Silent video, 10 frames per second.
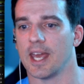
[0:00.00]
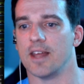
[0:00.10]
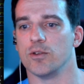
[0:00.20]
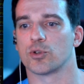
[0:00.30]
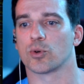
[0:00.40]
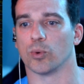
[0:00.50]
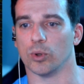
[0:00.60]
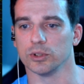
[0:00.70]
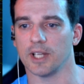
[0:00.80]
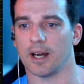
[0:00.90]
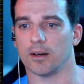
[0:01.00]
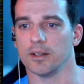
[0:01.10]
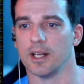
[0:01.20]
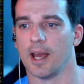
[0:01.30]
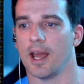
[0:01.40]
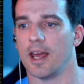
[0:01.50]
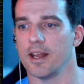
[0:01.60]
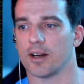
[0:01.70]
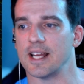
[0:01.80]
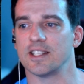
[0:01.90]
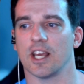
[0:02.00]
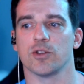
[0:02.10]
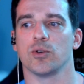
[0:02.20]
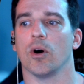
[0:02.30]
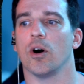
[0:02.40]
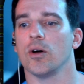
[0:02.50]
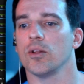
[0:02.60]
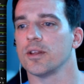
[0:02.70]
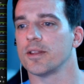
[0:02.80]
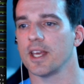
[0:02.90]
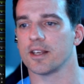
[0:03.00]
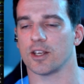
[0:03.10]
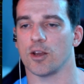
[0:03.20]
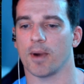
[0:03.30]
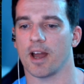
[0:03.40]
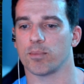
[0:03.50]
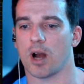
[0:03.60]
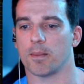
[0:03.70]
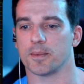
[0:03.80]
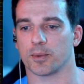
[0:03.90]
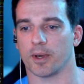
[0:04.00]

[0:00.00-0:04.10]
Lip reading: and you scroll down, and here it tells you all the things that you might have problems